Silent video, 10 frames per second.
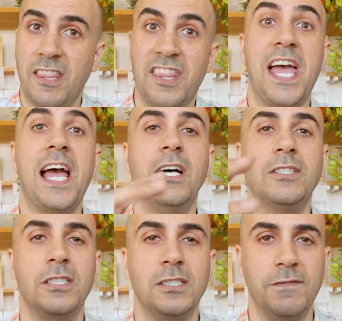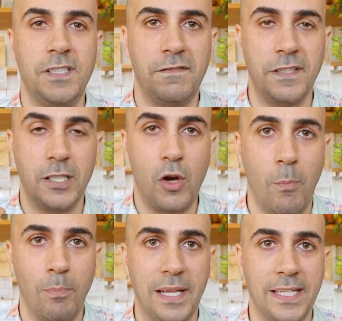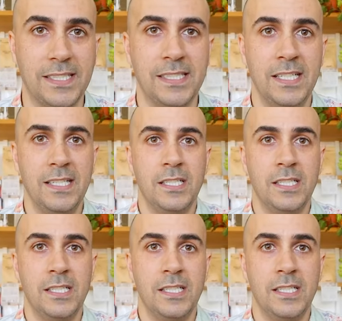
thousands of different complex